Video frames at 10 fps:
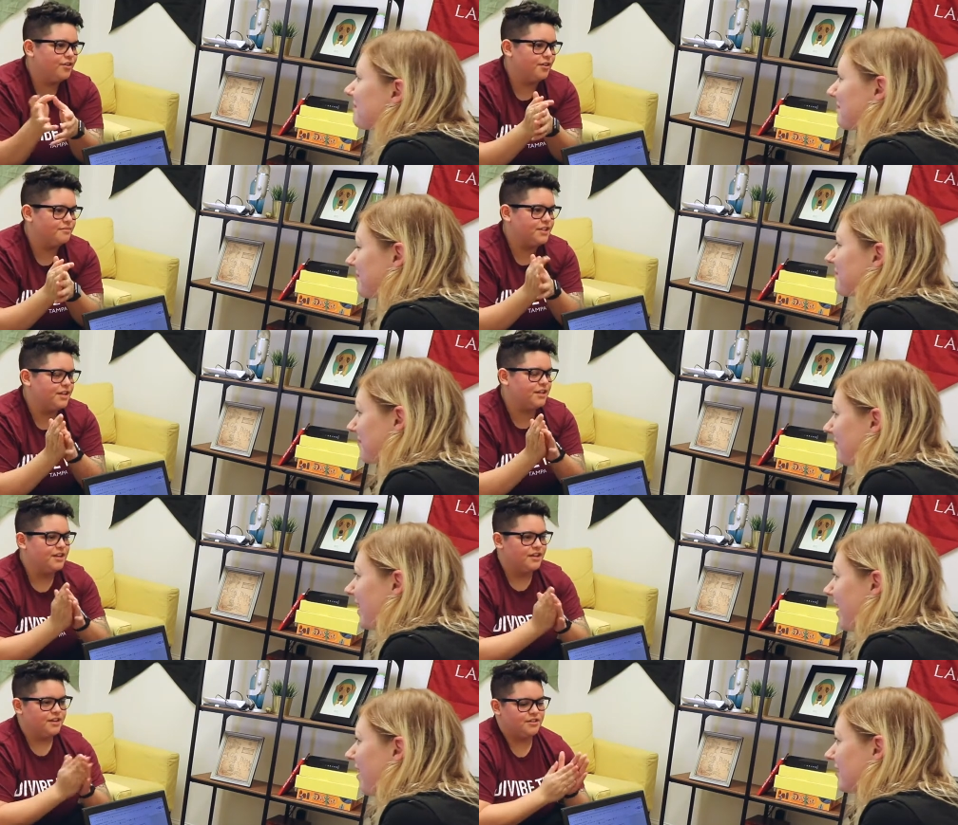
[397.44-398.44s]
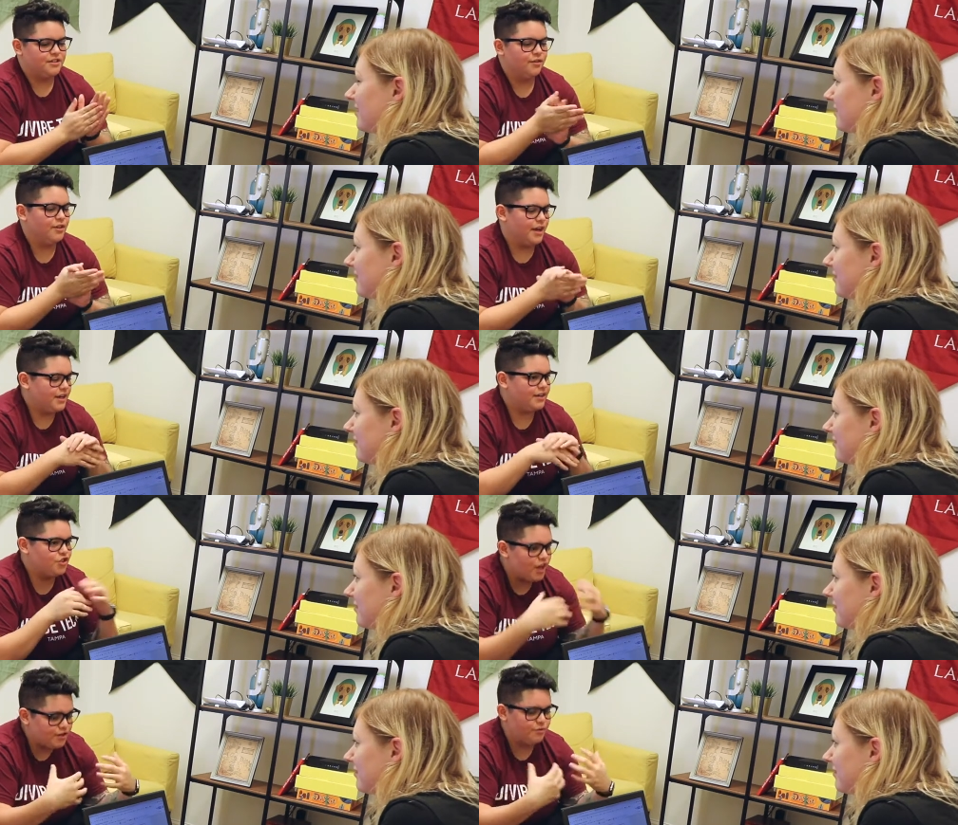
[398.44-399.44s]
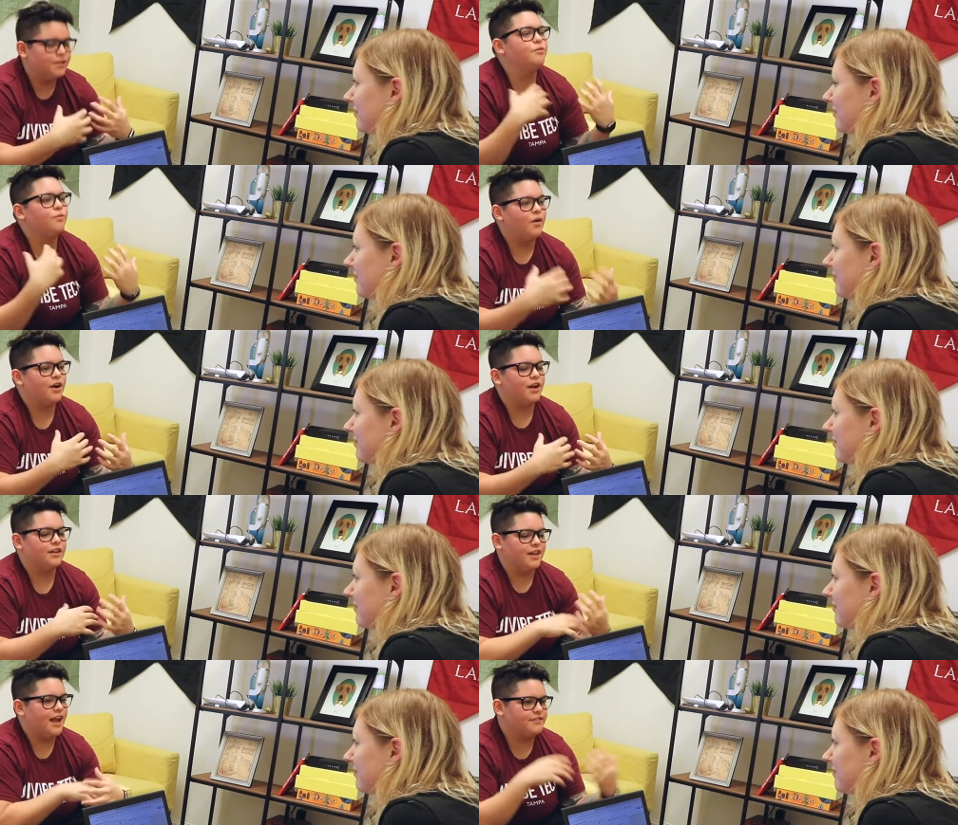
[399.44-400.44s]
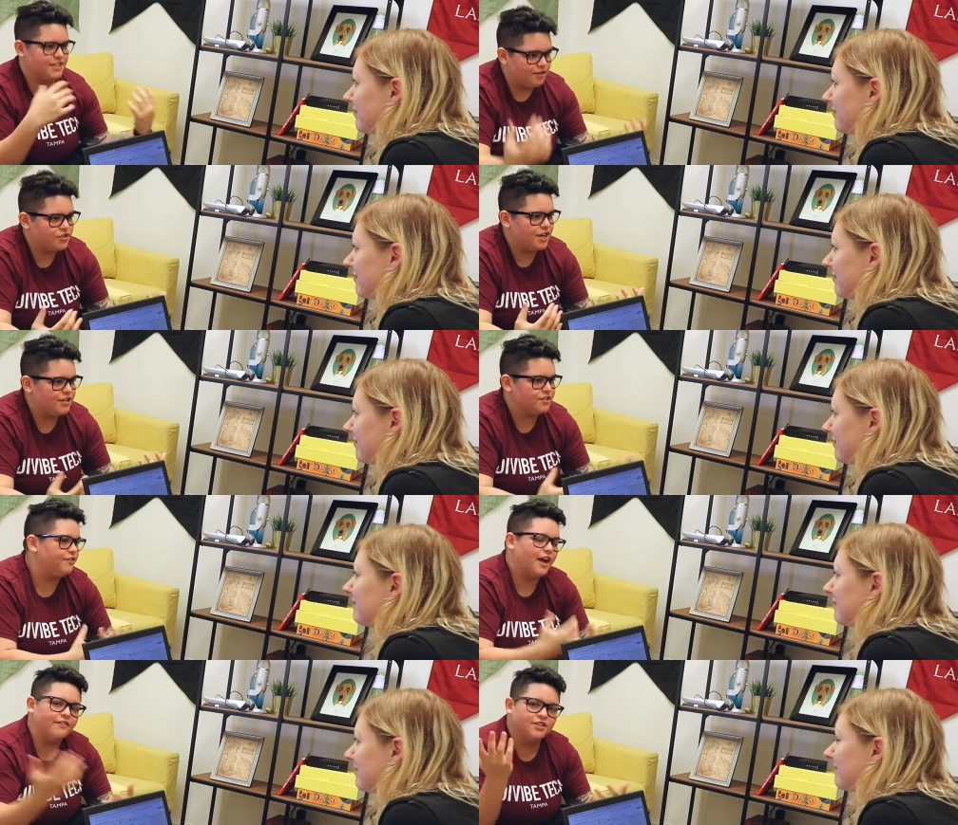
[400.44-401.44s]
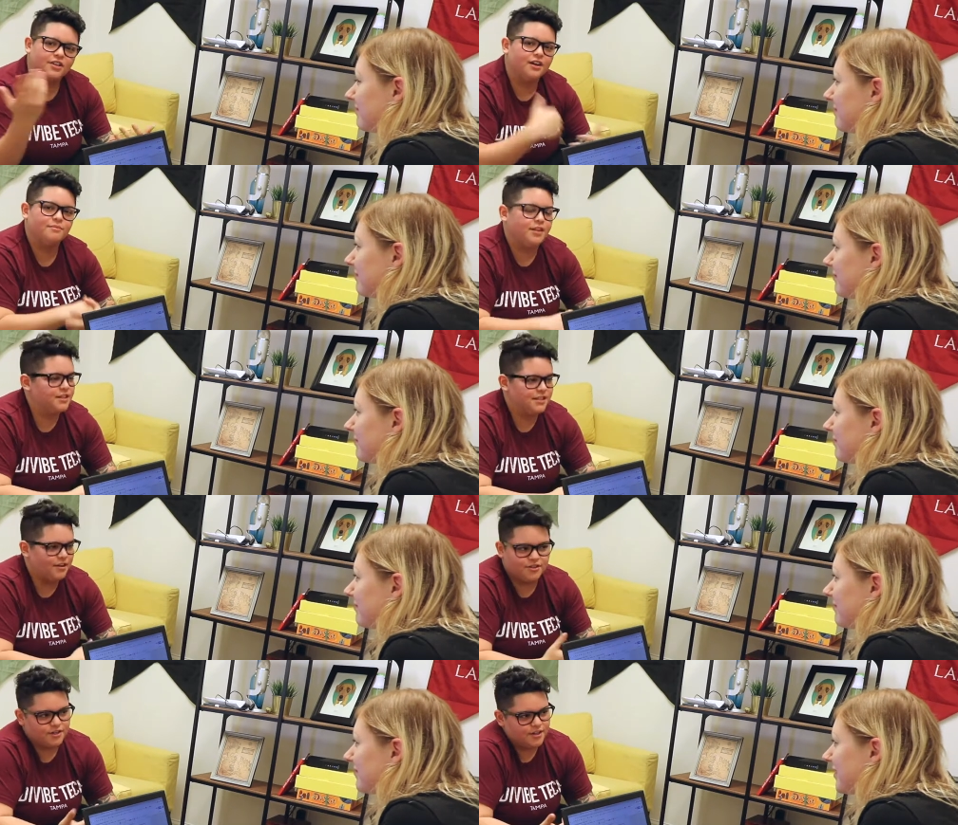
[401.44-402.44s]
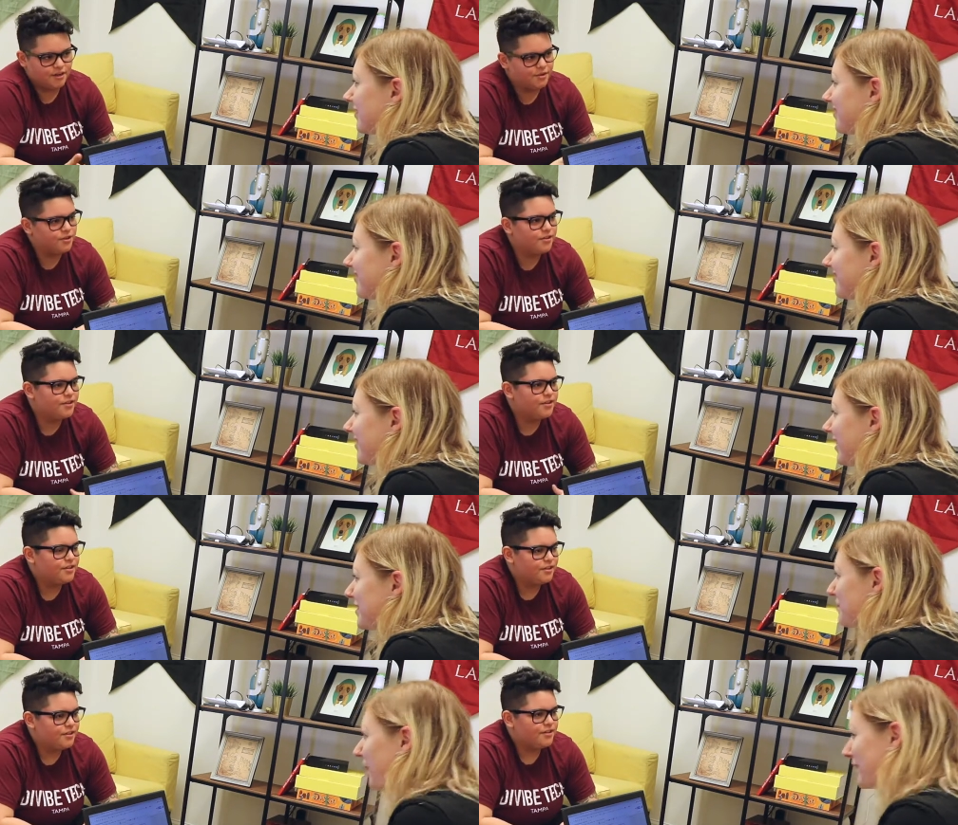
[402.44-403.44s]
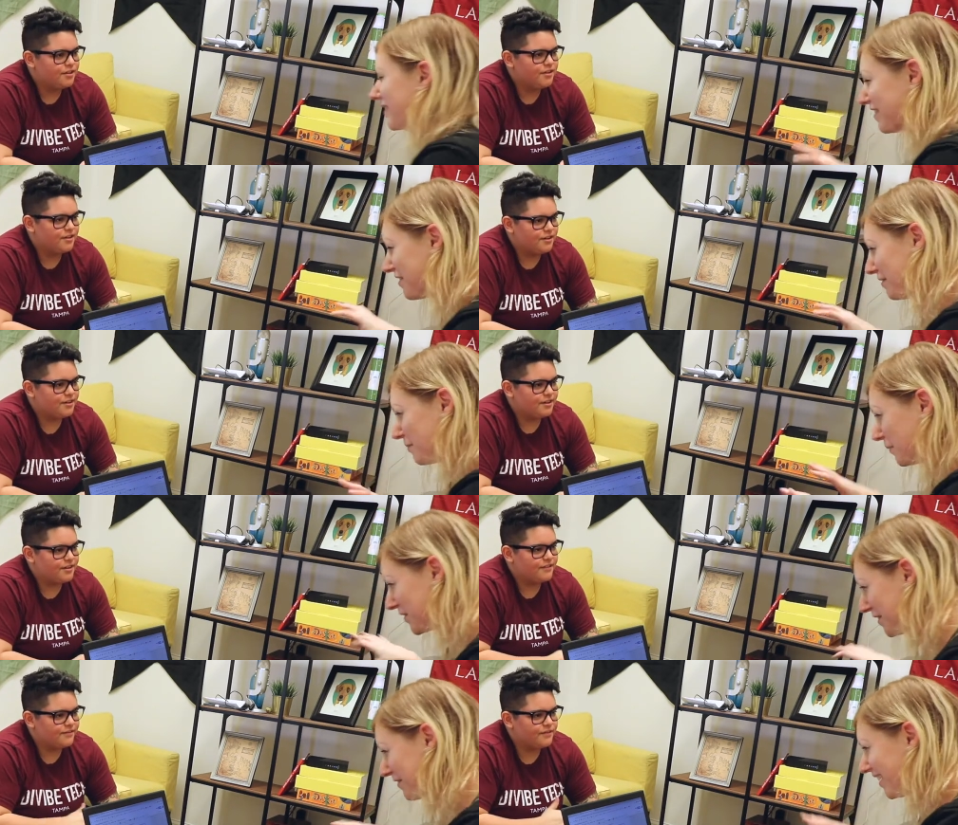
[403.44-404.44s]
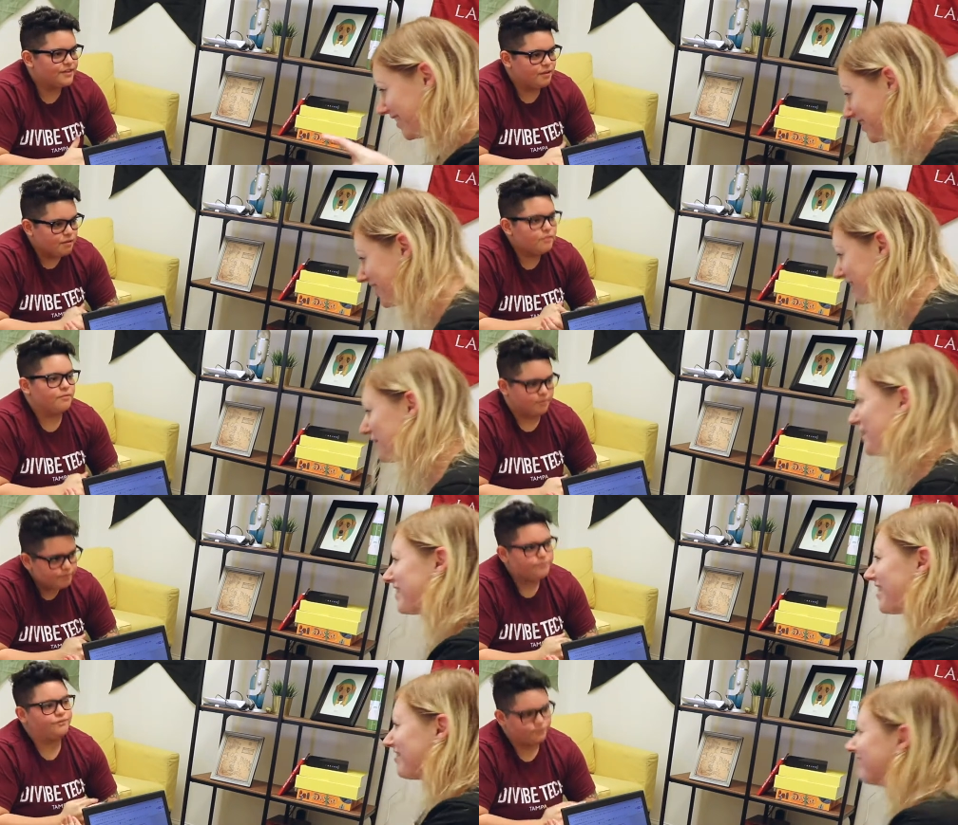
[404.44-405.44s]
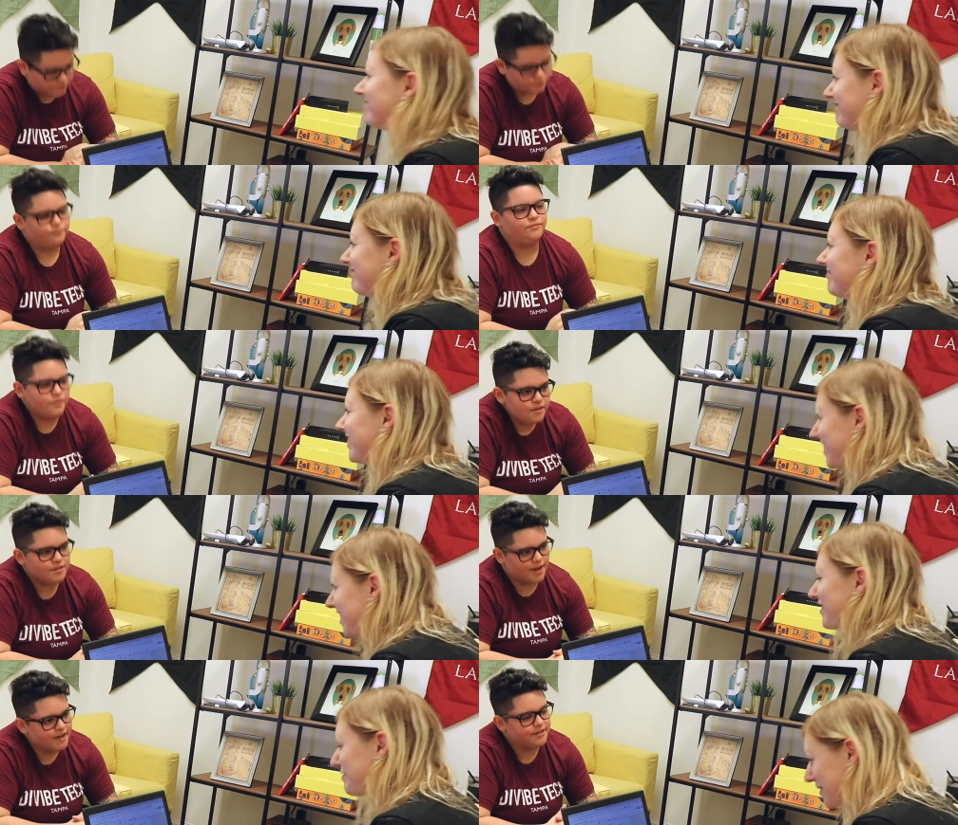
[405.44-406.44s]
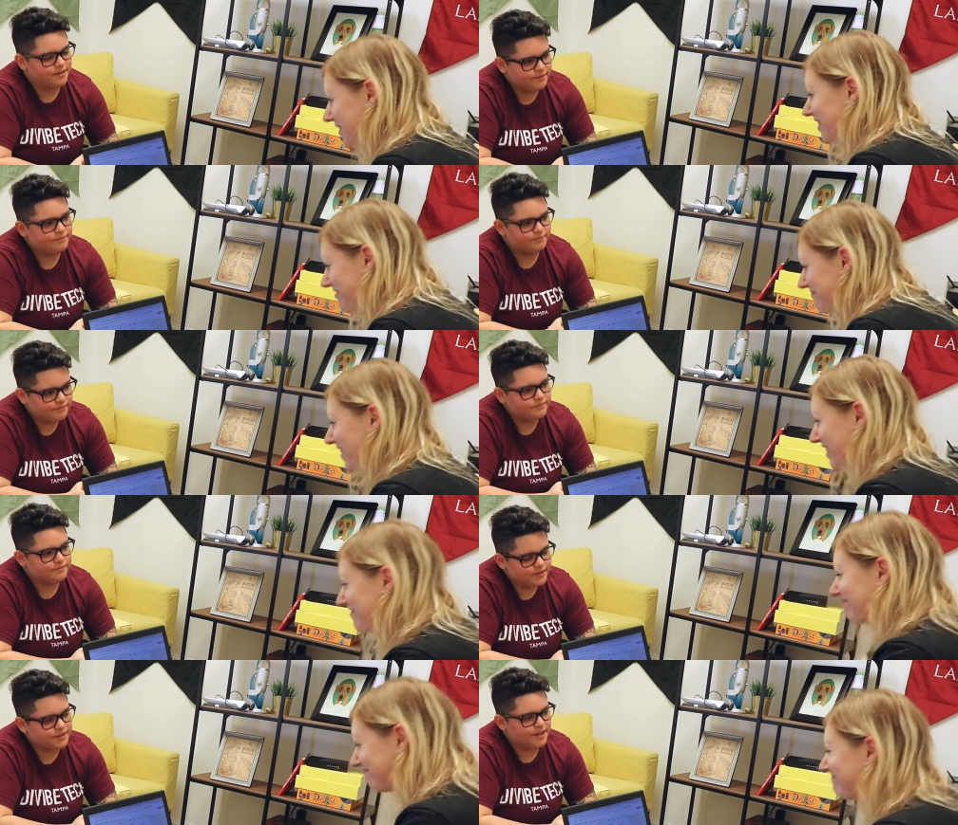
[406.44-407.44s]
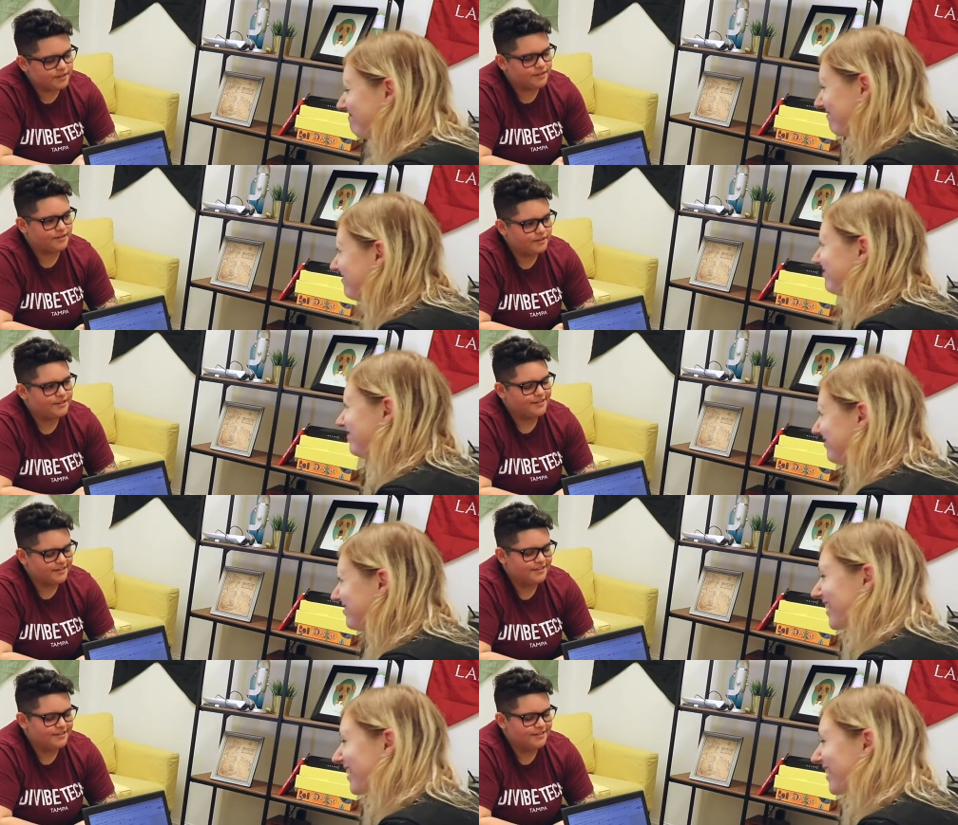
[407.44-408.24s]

Speaker 1: You know what I'm saying? Yeah. So like I genuinely want a lifestyle change, and if I have to document the entire journey, I will.
Speaker 2: parsing all the bullshit away, taking the walls down. Accountability. Exactly. Yeah. Exactly.